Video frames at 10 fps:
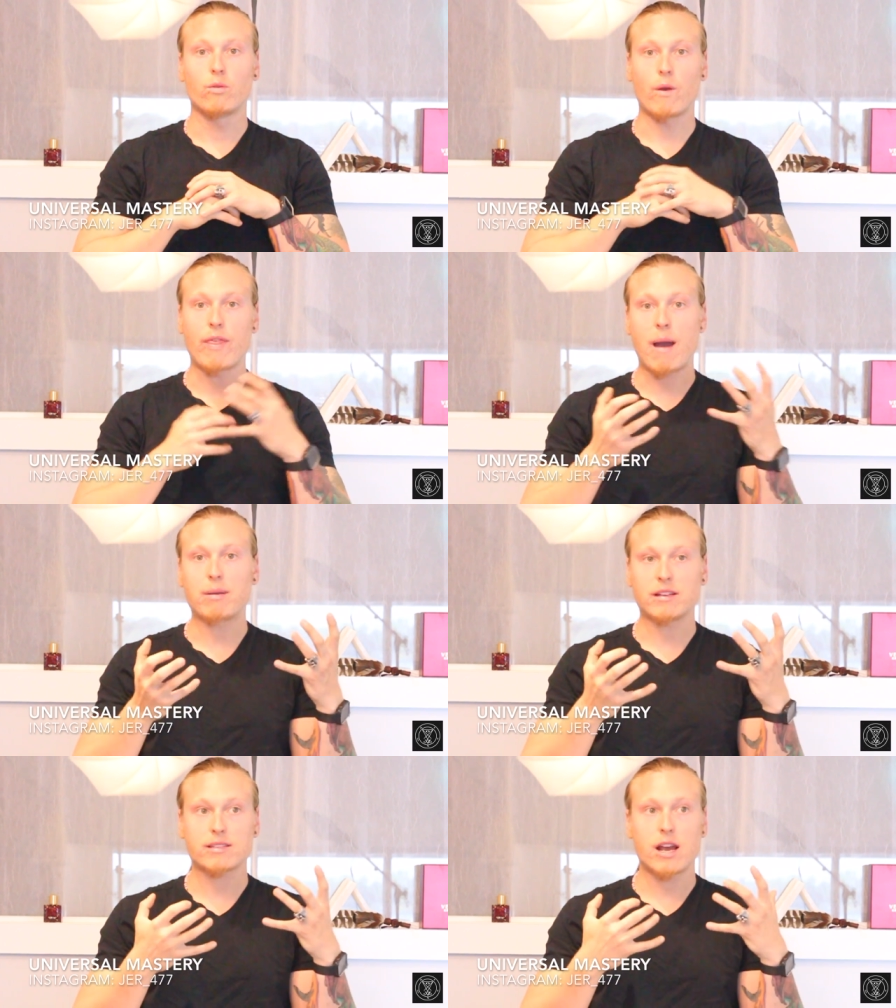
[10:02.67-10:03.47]
with that
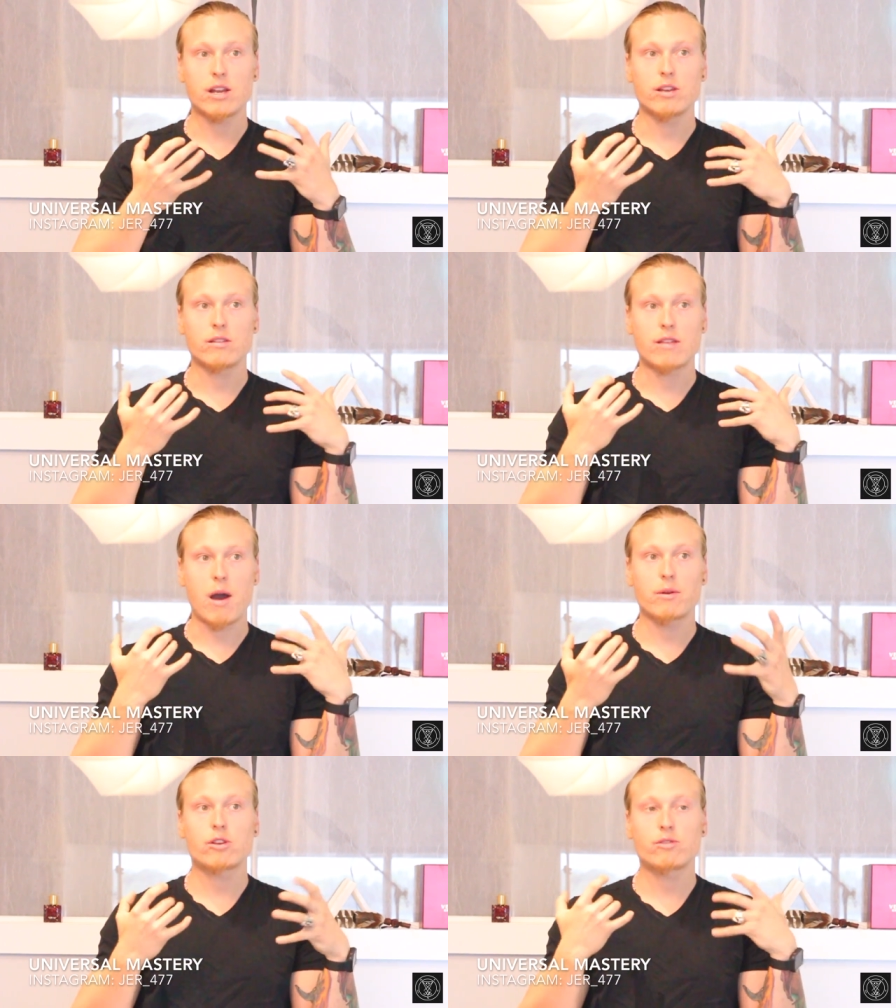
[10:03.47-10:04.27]
being said,
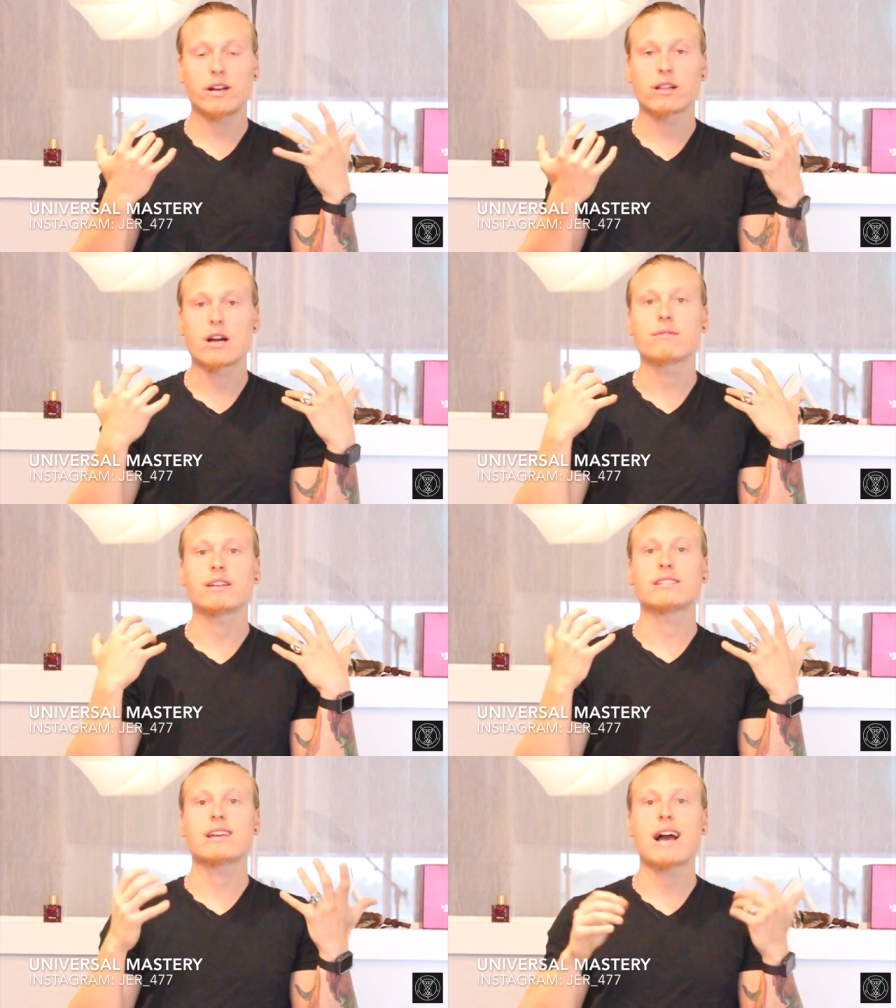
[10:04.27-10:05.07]
that would create a lot of
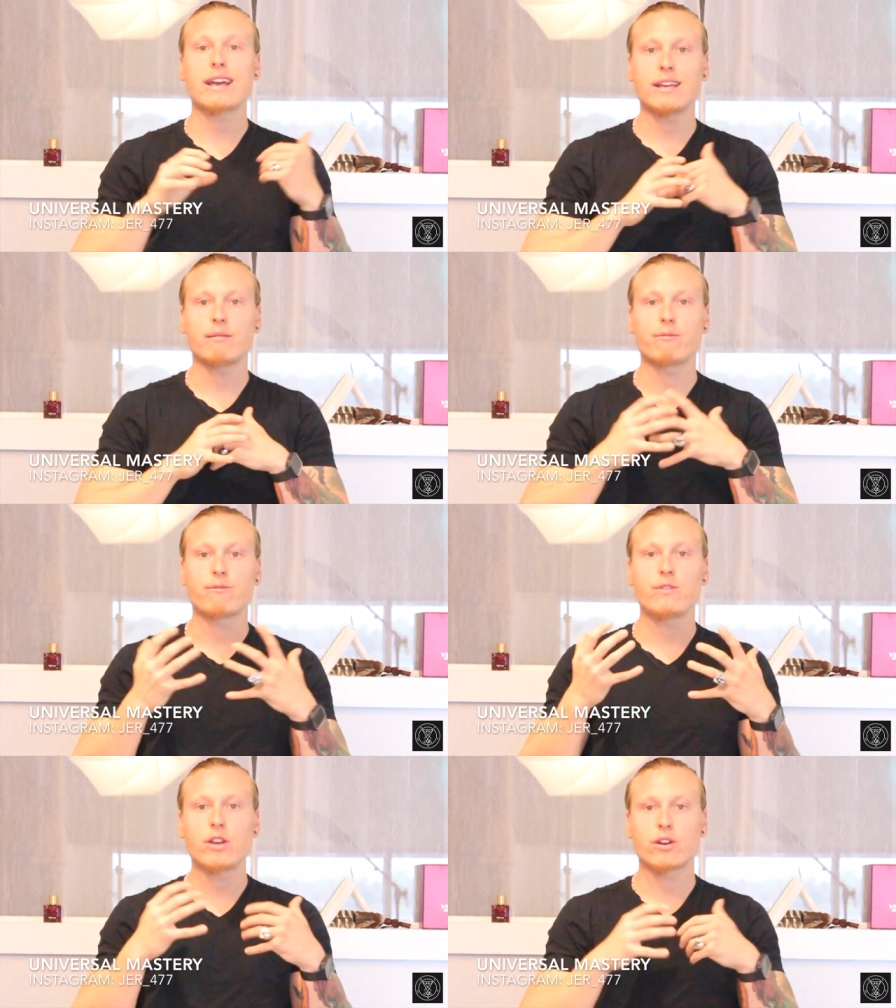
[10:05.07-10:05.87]
anxiety and
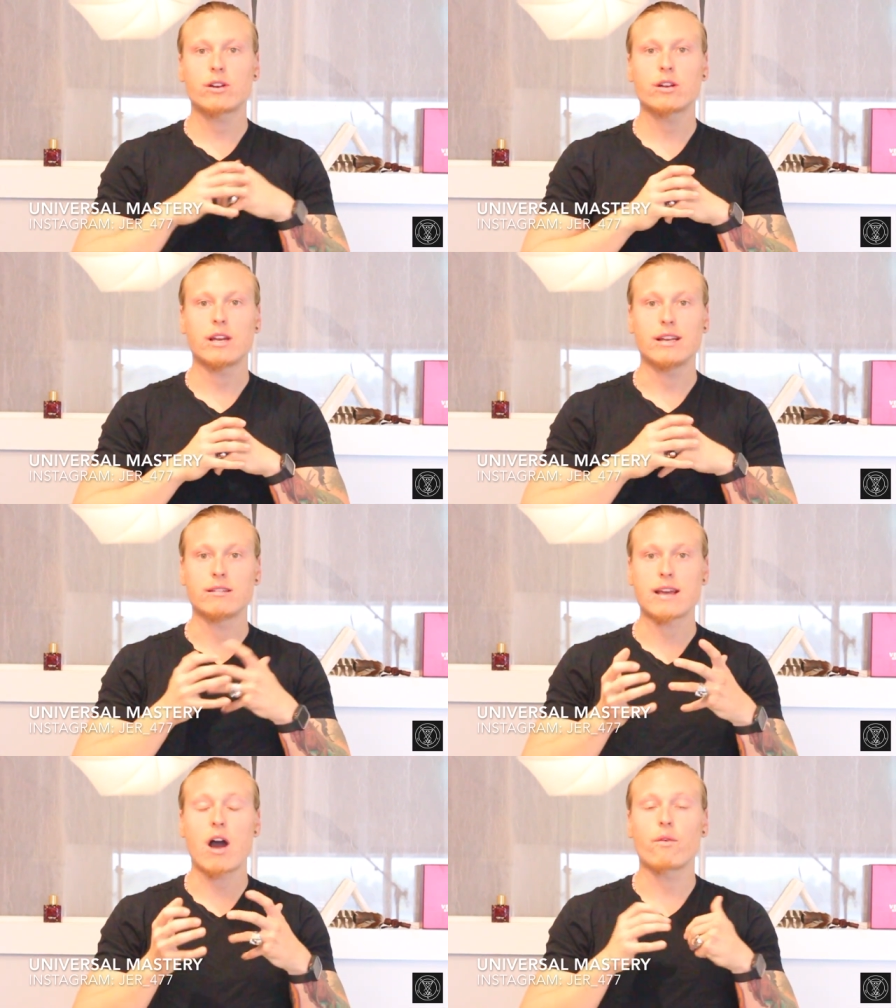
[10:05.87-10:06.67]
fear
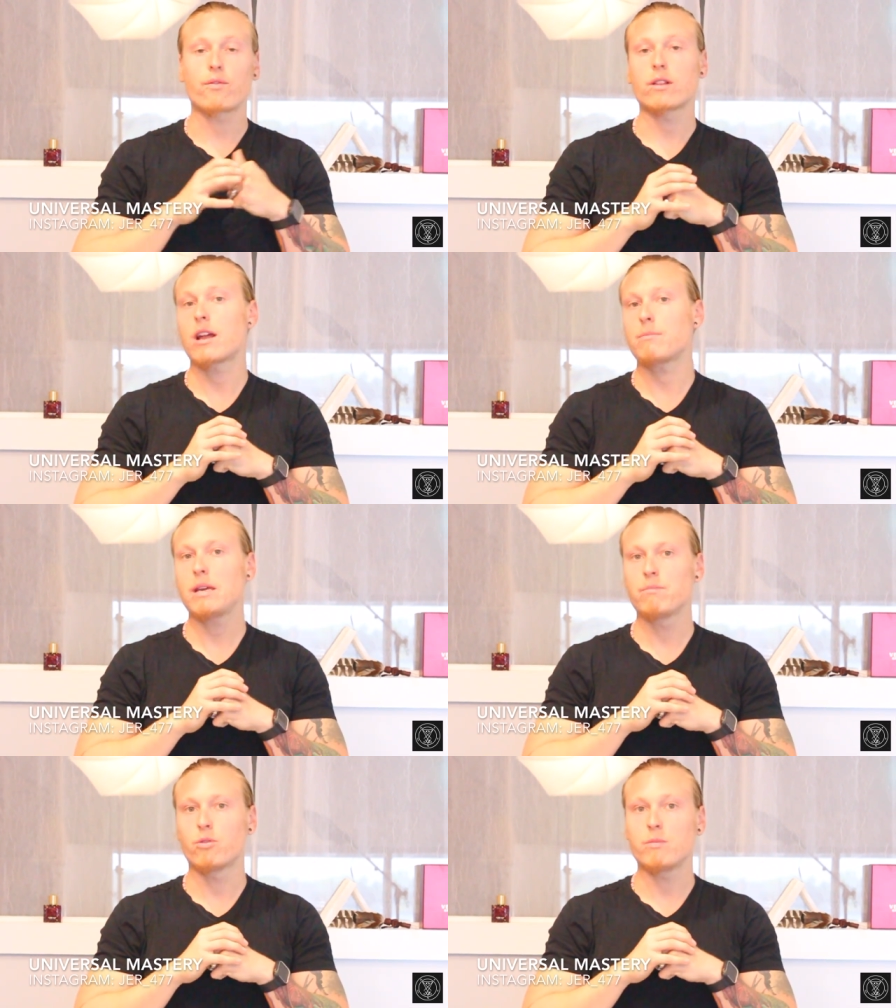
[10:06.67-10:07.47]
and doubt for a lot of
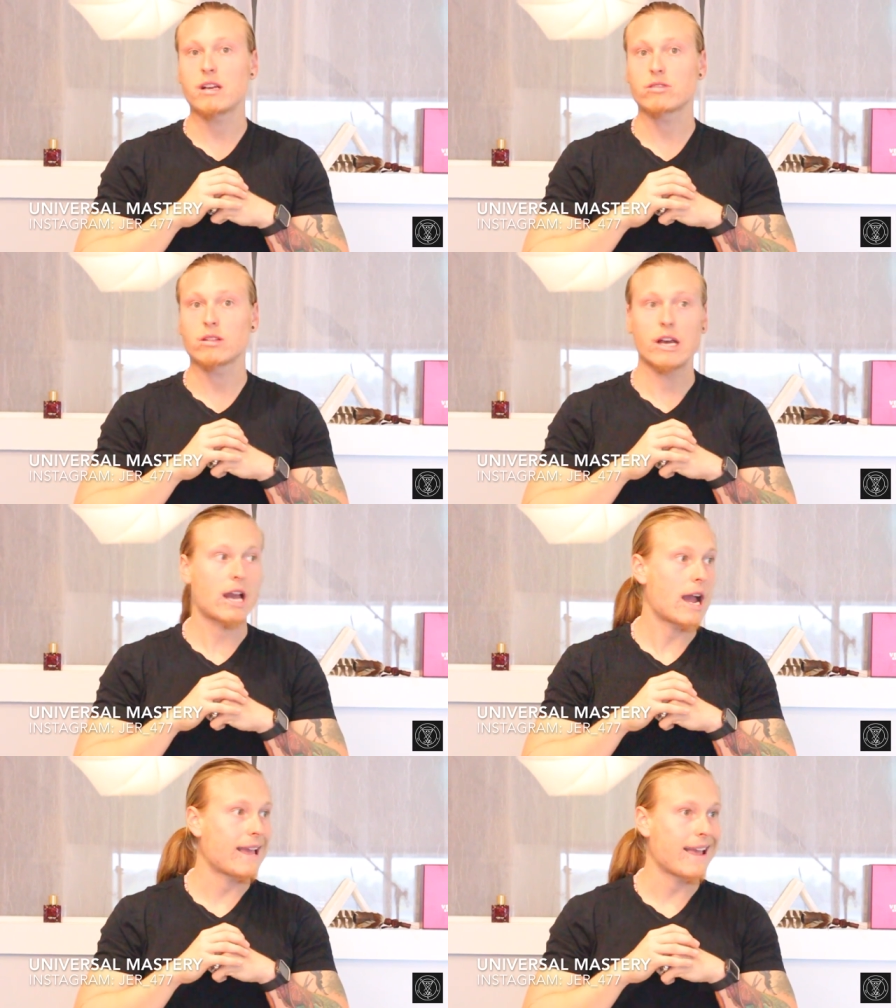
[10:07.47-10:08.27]
people because they're
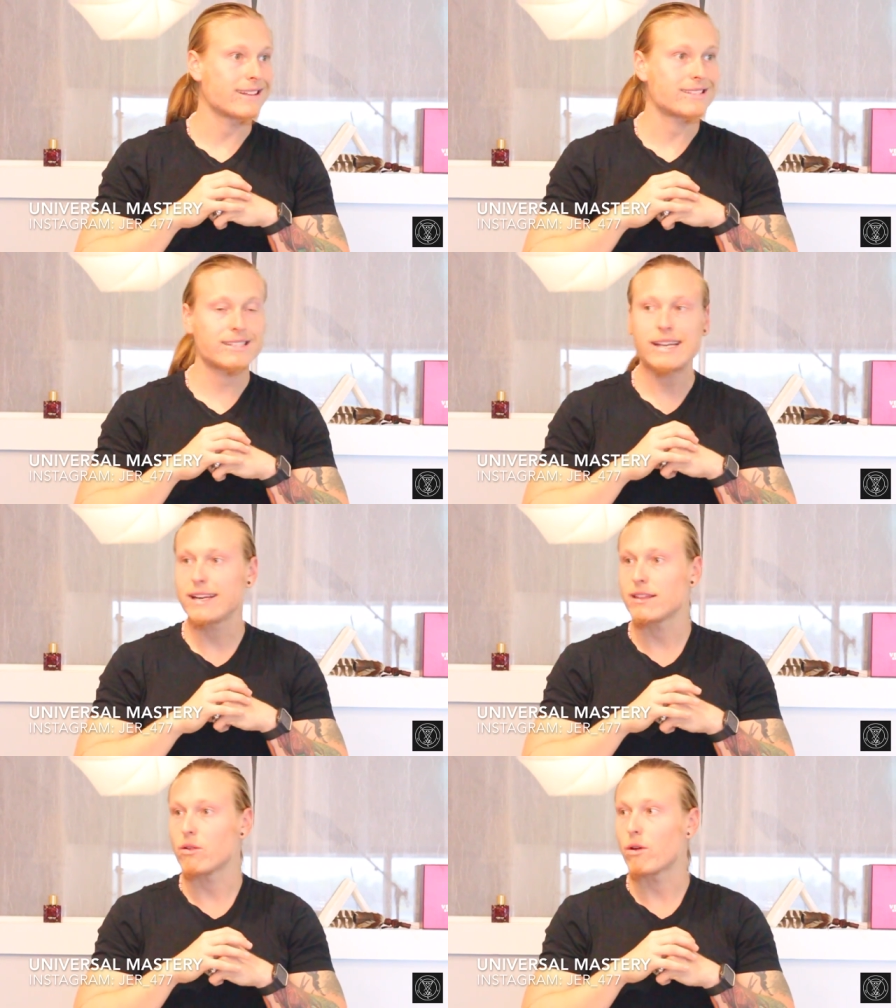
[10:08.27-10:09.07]
like, I can't see
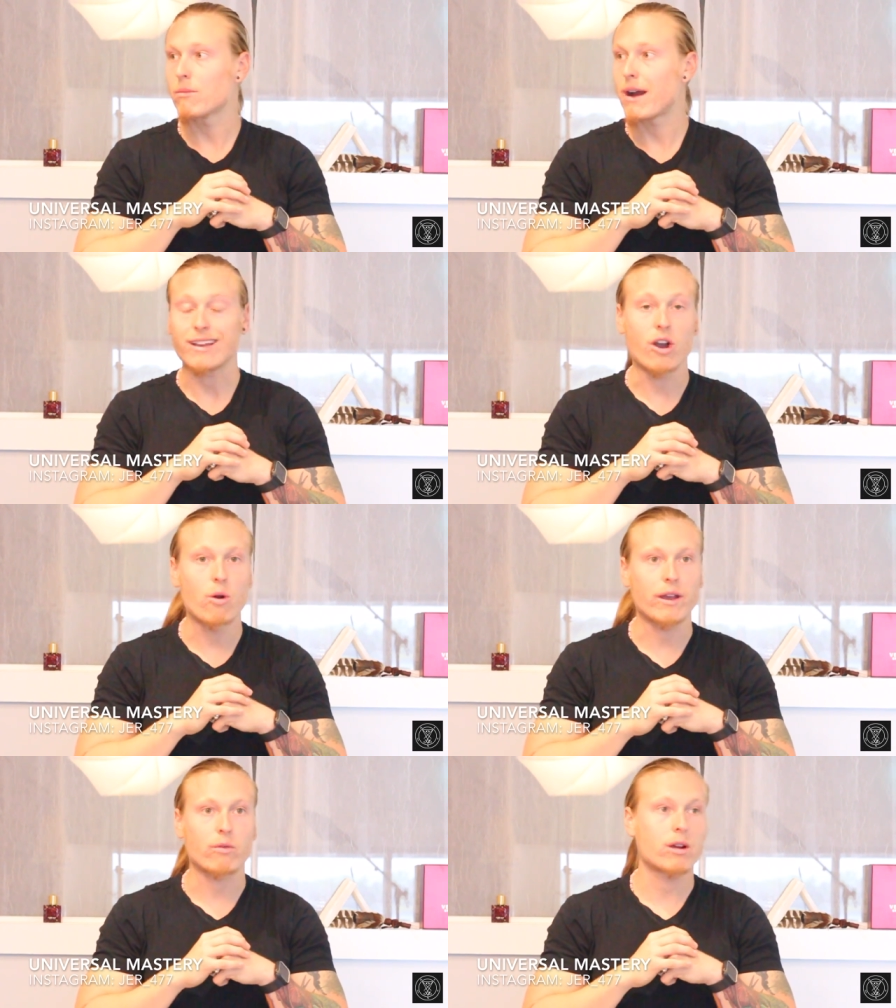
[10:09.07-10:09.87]
anything. Where am I
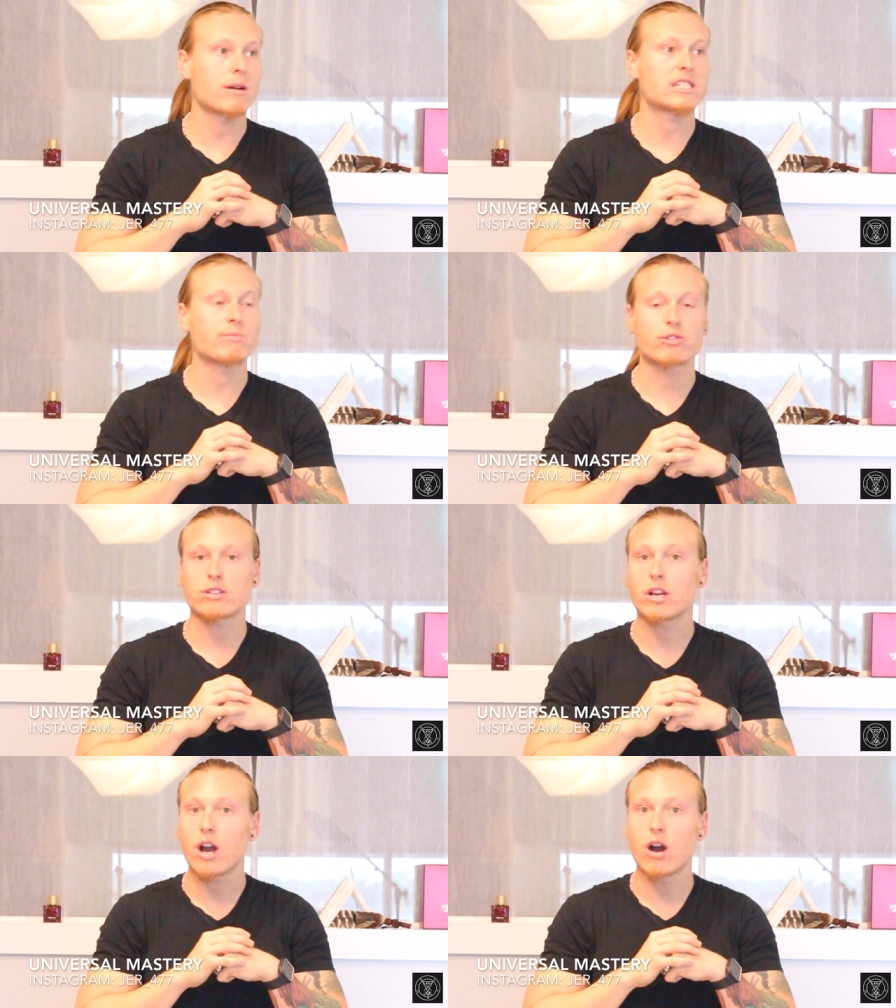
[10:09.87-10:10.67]
going? Where am I supposed
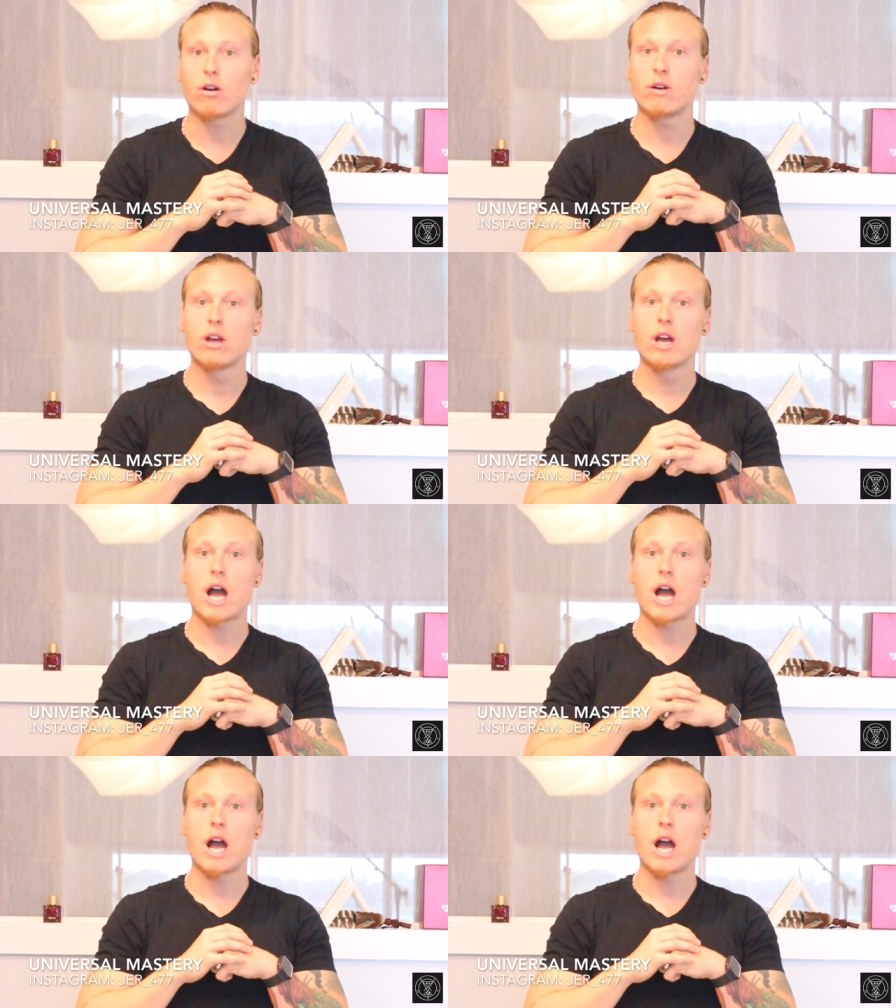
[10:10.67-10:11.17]
to go?